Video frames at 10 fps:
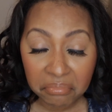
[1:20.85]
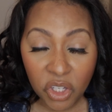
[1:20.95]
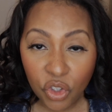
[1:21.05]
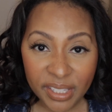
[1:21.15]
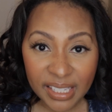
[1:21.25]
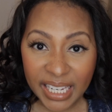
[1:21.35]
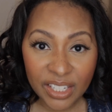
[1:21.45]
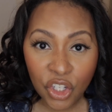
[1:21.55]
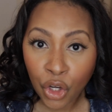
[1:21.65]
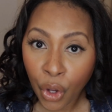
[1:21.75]
you just
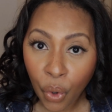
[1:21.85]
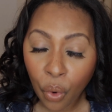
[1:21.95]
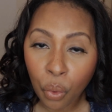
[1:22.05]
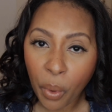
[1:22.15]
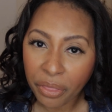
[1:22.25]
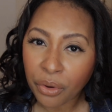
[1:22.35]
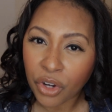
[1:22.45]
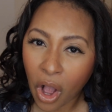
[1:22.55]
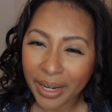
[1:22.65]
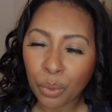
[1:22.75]
needed to know whether or
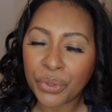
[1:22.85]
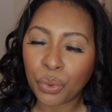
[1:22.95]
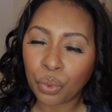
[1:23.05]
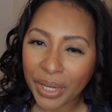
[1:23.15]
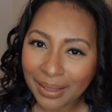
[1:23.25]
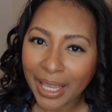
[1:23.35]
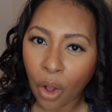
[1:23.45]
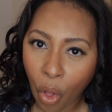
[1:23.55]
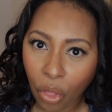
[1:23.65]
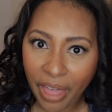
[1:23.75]
not it was really
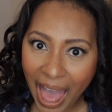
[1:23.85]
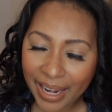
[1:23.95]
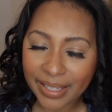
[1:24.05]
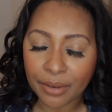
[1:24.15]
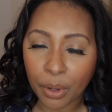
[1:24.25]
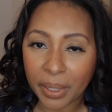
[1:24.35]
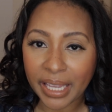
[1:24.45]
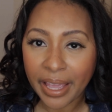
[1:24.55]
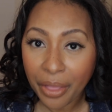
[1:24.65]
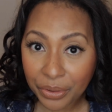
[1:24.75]
all that as
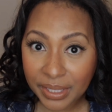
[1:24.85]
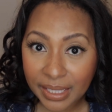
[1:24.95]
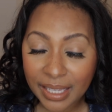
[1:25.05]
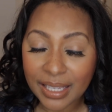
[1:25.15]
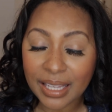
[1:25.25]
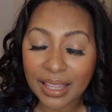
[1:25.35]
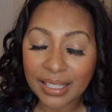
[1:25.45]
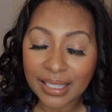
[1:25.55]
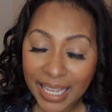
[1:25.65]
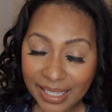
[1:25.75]
everybody else
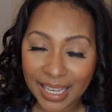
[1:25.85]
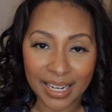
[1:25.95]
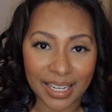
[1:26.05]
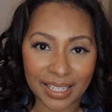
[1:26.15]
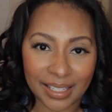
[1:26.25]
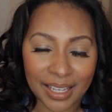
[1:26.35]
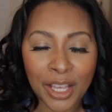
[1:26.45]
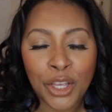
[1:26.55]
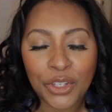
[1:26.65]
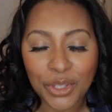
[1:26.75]
says that it is.
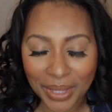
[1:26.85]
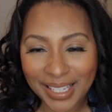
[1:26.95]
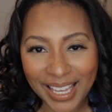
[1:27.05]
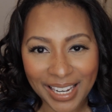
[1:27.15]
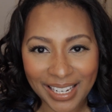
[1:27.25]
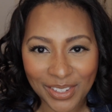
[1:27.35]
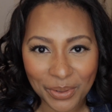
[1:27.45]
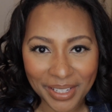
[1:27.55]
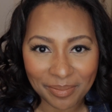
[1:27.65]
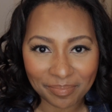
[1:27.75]
So let's get into it.